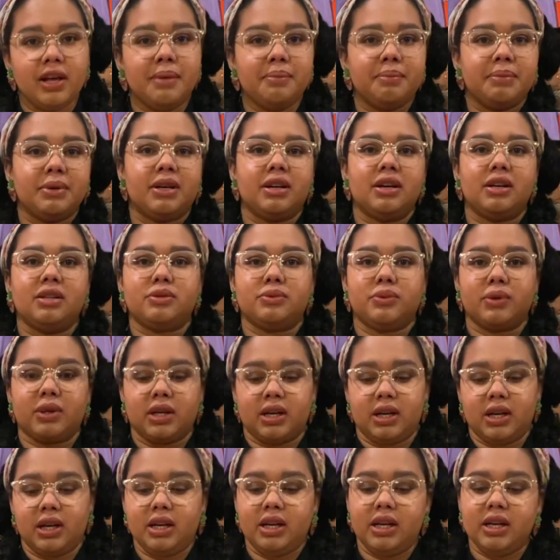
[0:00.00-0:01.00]
because we're
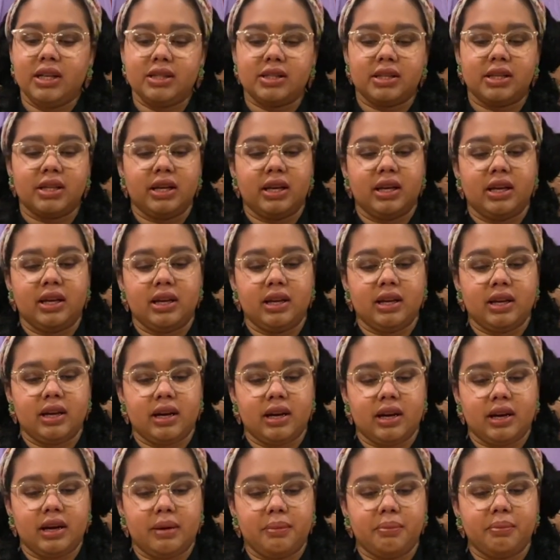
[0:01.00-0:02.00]
gonna need
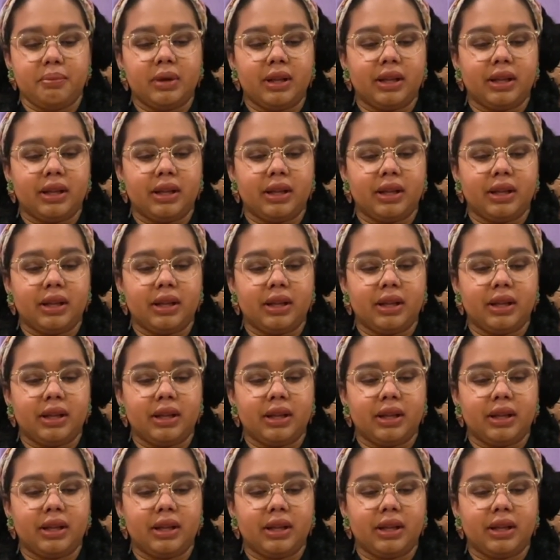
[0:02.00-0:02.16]
to